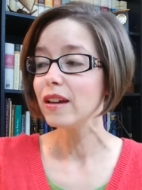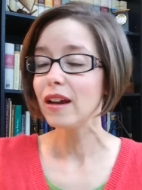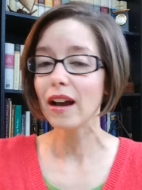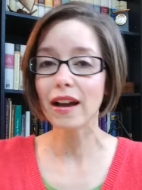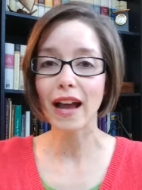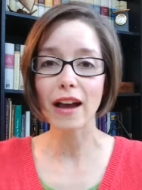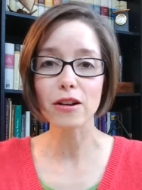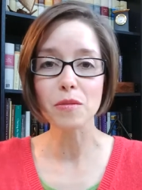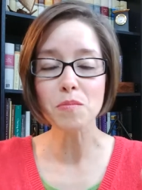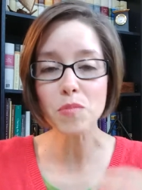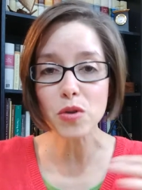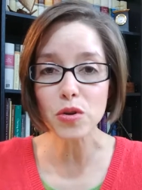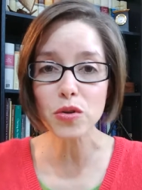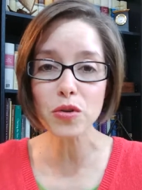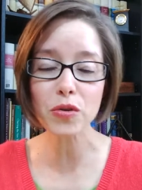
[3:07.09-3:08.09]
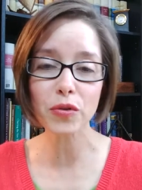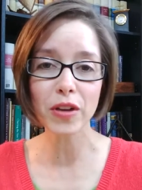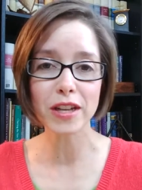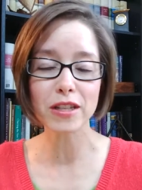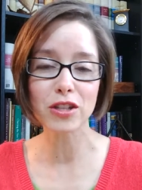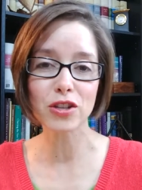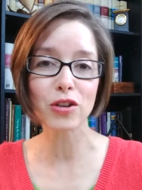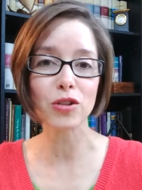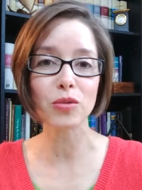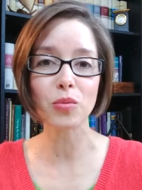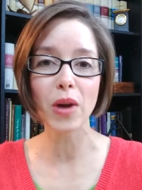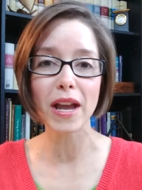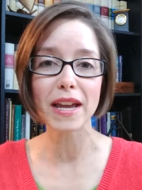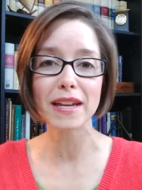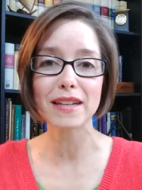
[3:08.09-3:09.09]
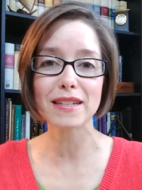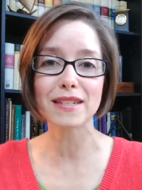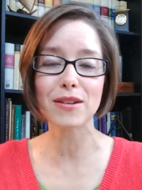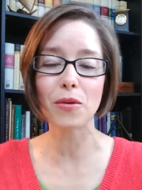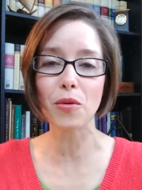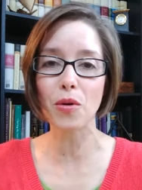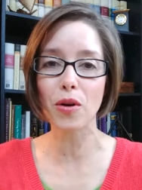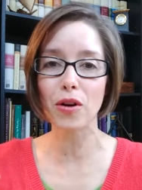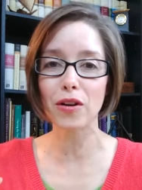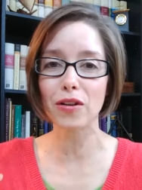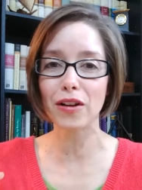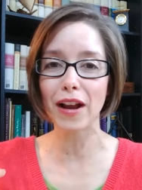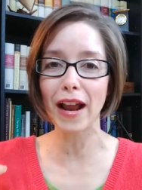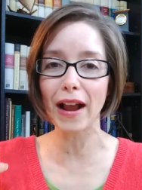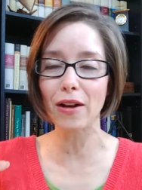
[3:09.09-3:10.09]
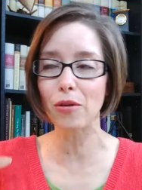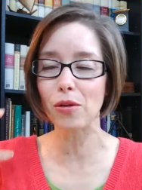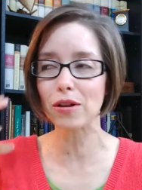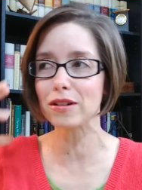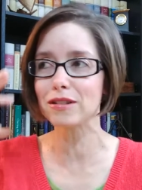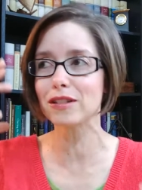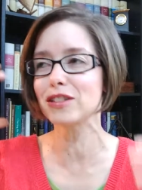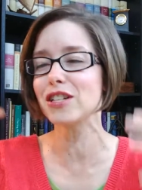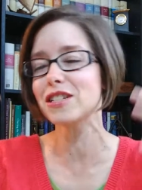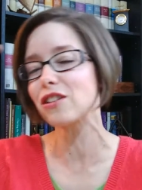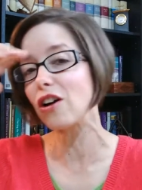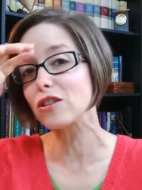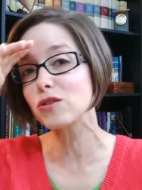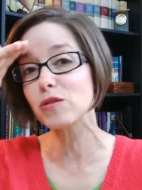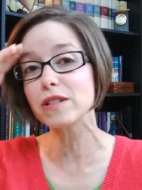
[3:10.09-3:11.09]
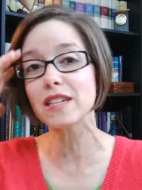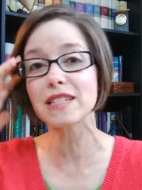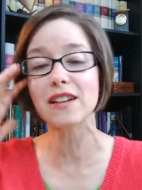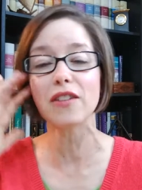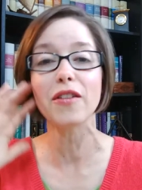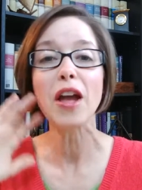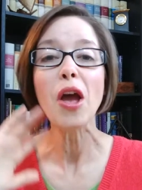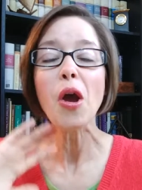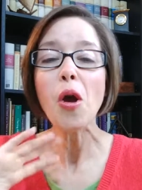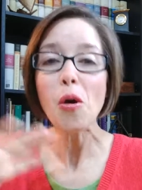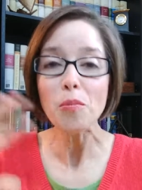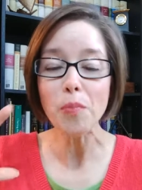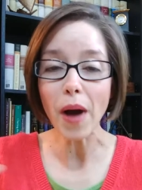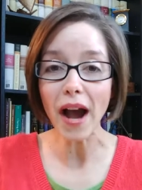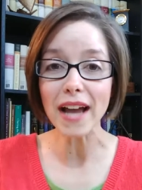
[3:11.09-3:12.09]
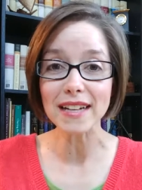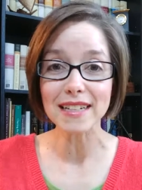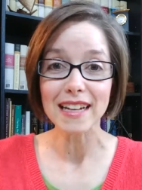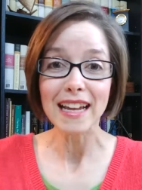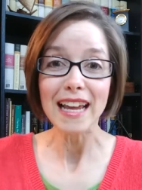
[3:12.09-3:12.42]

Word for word: uh, how to move in certain ways, or or just all sorts of stuff. But